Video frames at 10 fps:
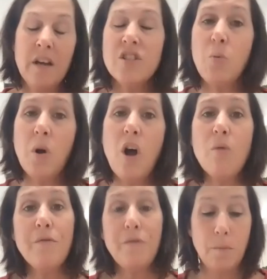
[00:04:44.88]
So what are
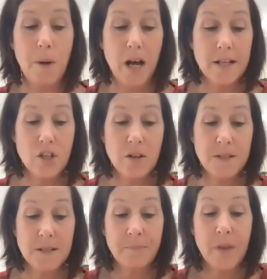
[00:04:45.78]
referral
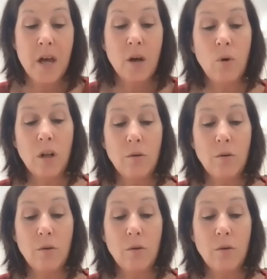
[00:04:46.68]
partnerships? Well,